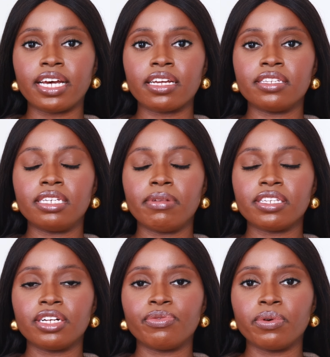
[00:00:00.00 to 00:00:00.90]
I can see
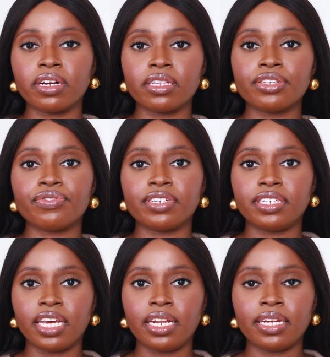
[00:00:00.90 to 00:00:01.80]
myself wearing this for
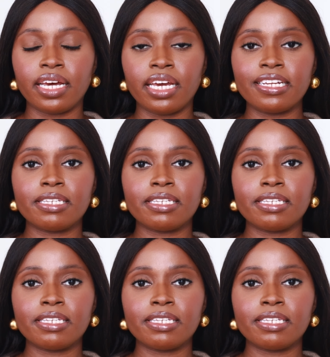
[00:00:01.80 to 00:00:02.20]
date night,